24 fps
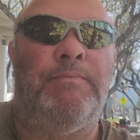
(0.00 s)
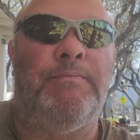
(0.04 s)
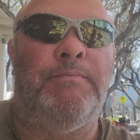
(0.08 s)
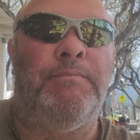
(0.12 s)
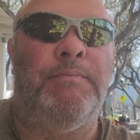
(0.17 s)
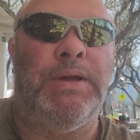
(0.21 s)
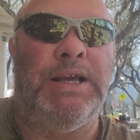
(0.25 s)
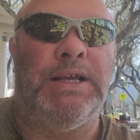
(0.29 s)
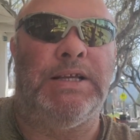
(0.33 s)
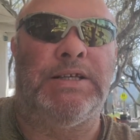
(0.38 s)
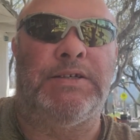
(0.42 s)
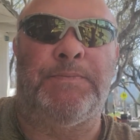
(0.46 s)

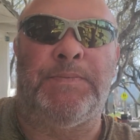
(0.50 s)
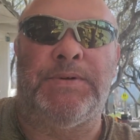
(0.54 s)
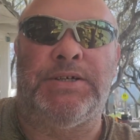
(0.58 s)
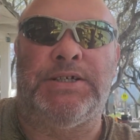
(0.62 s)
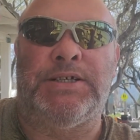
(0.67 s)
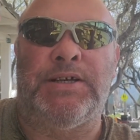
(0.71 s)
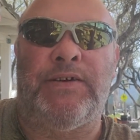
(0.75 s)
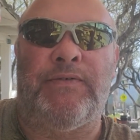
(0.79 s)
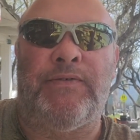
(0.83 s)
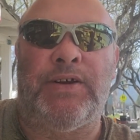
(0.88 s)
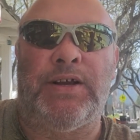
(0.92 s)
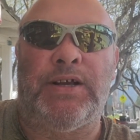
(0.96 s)
Me
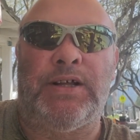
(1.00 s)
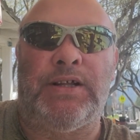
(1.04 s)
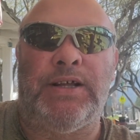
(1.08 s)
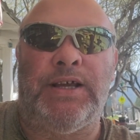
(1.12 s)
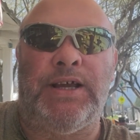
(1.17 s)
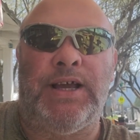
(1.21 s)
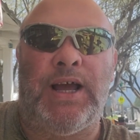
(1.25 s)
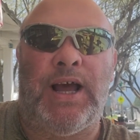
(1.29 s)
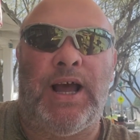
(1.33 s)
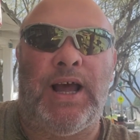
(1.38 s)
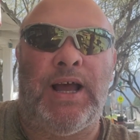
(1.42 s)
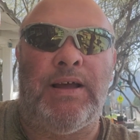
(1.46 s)

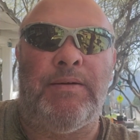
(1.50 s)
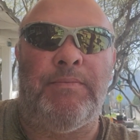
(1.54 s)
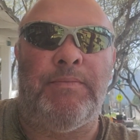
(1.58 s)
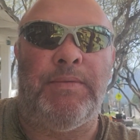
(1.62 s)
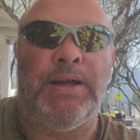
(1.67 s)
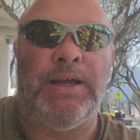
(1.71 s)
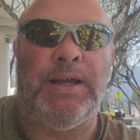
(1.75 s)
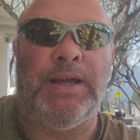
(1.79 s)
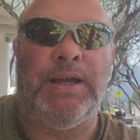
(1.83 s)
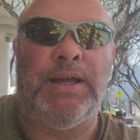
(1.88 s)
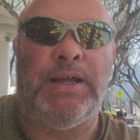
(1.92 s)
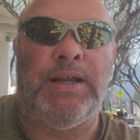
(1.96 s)
specifically, I'm
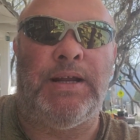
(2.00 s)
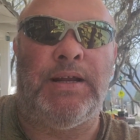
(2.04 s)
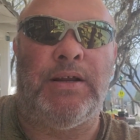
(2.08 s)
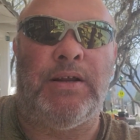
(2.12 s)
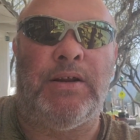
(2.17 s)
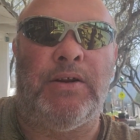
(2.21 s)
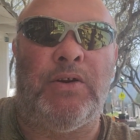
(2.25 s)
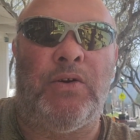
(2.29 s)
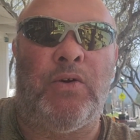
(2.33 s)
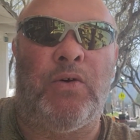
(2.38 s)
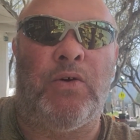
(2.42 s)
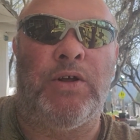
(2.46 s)
in
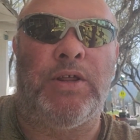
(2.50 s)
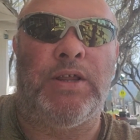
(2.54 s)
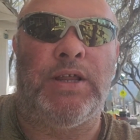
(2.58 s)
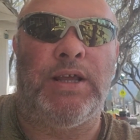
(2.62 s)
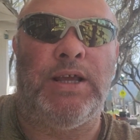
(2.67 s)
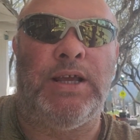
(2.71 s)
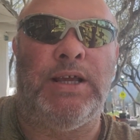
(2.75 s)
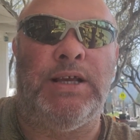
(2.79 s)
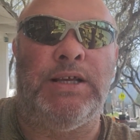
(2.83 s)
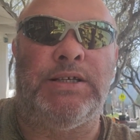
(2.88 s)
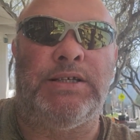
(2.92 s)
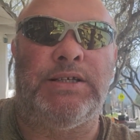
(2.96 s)

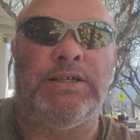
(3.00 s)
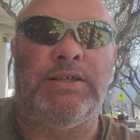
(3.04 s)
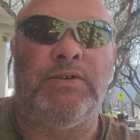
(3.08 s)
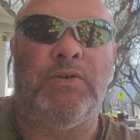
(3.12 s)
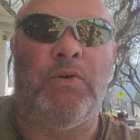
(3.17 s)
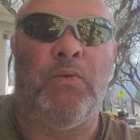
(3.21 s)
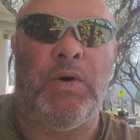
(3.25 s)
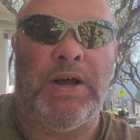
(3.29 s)
northeast